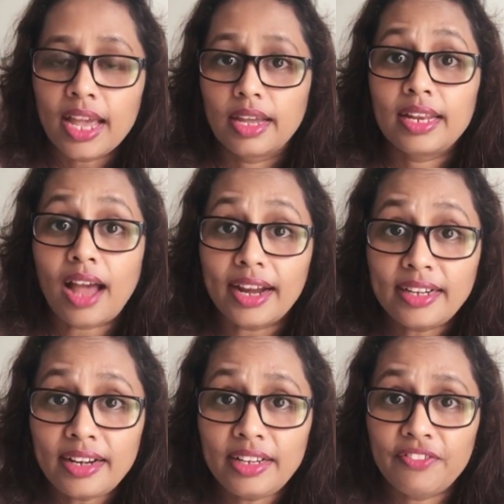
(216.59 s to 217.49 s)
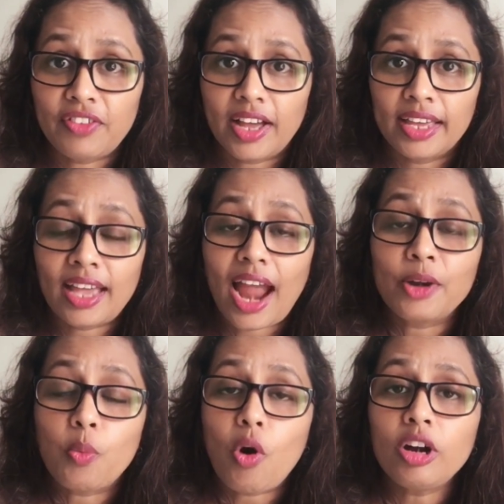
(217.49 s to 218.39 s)
in identifying
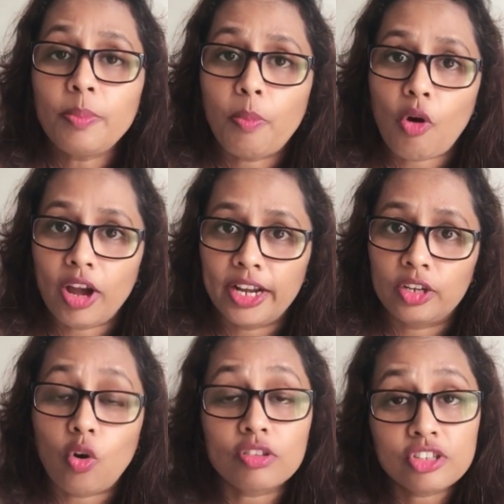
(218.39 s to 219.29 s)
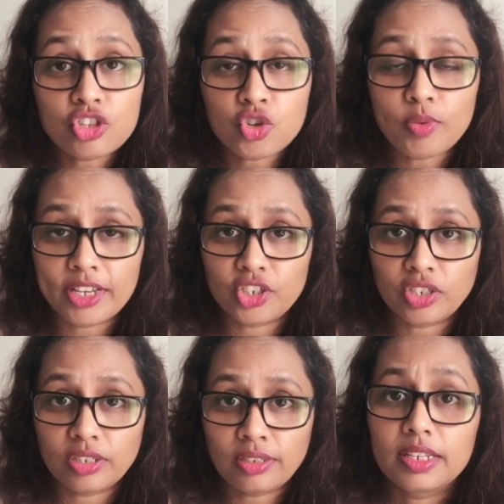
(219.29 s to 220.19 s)
at what point or
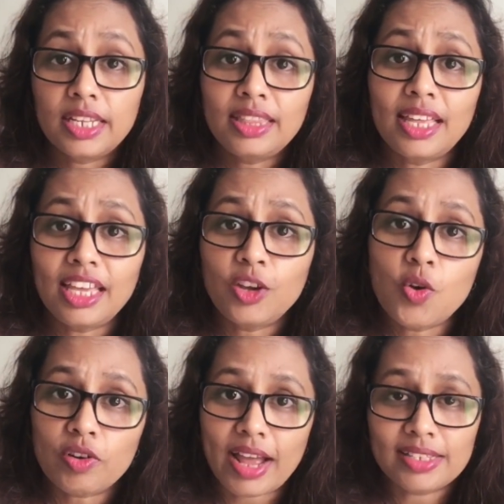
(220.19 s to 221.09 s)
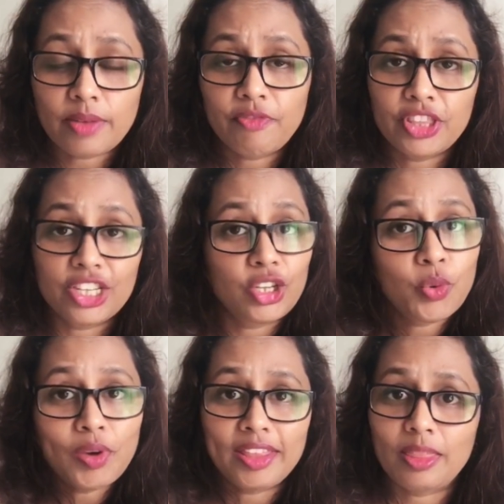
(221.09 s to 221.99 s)
situation did the ego rise up within
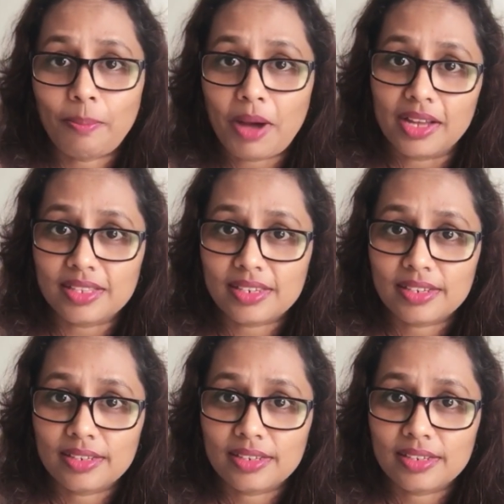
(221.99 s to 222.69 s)
you in the past